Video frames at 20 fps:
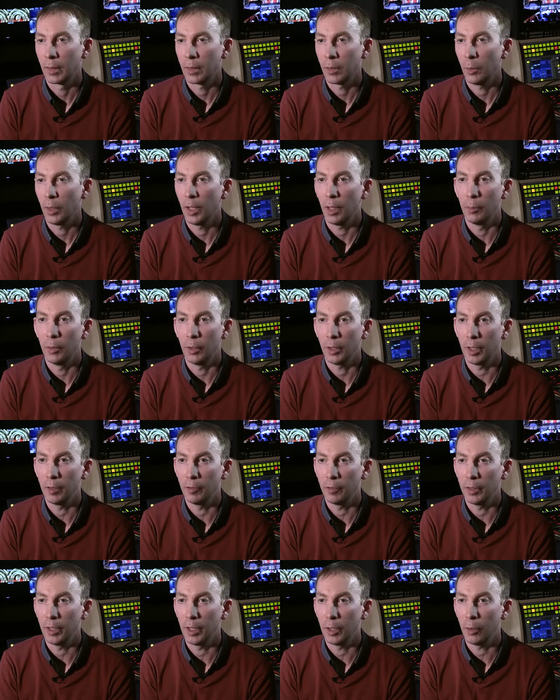So when I'm looking
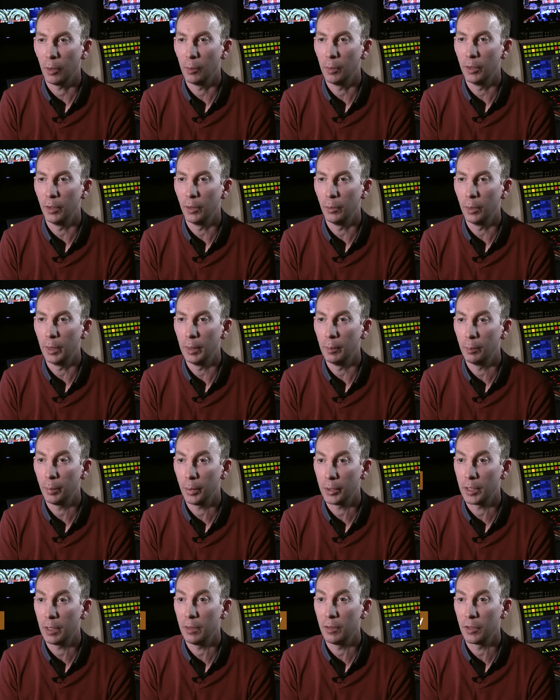for the equipment that we
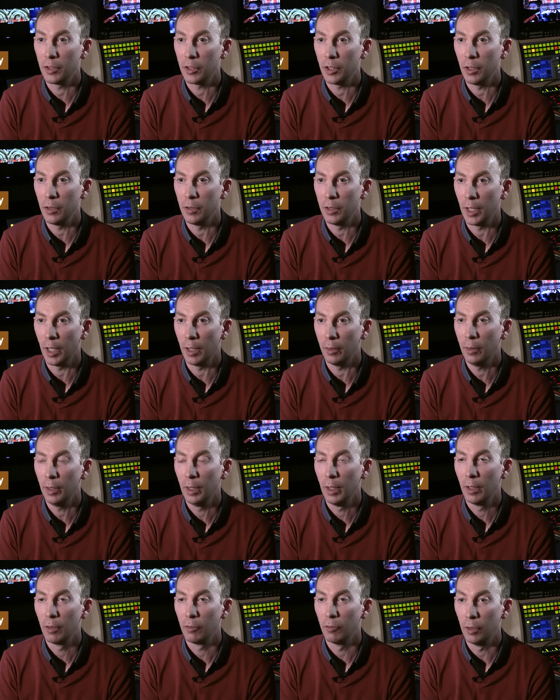put in the studio,
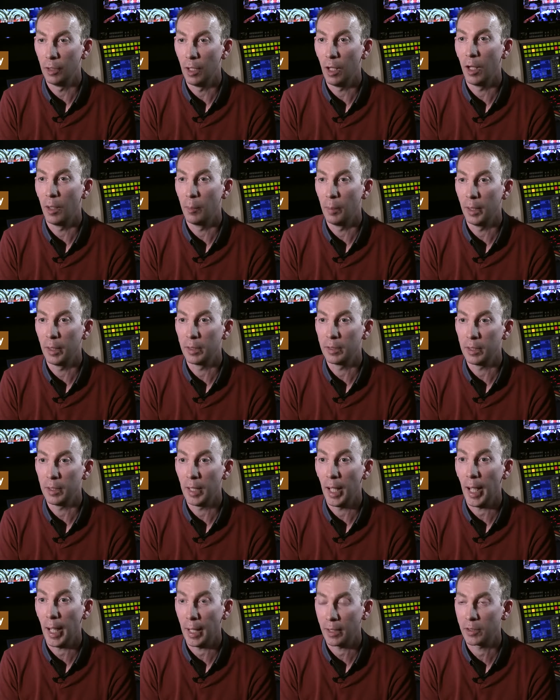reliability
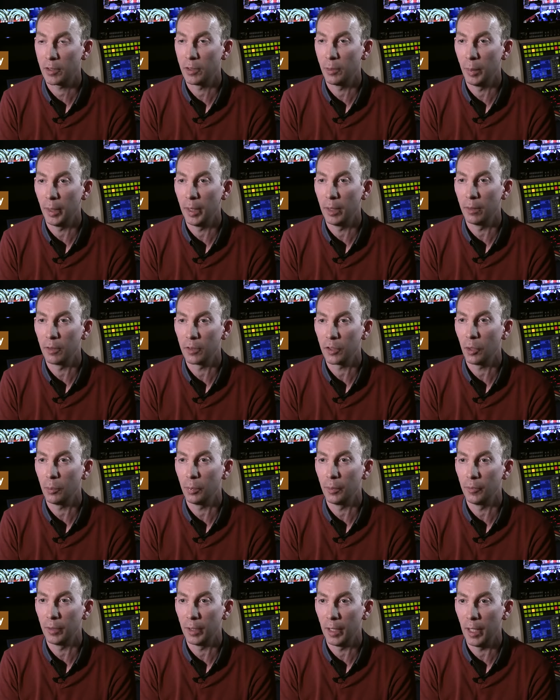has to be at the top of the